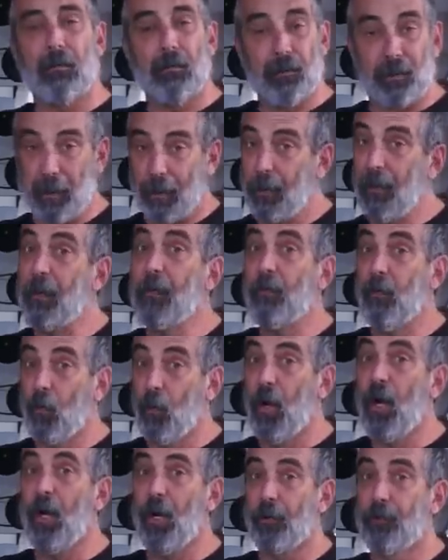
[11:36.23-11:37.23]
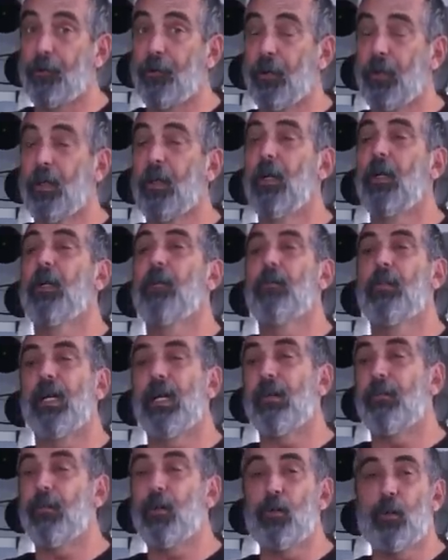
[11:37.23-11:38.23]
Some of them it was. But
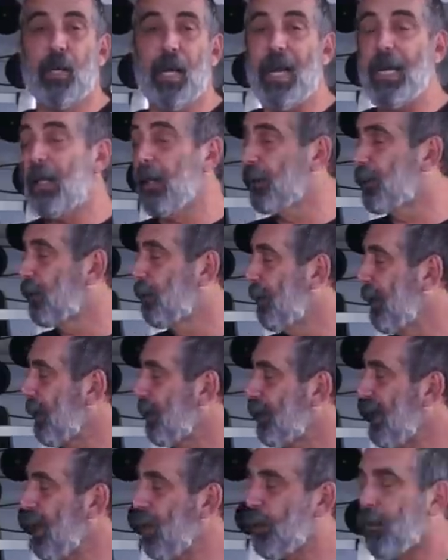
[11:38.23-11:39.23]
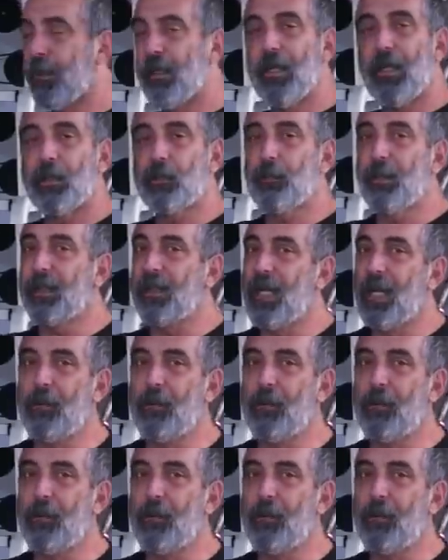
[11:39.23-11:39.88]
if you take a smith down to a gunsmith,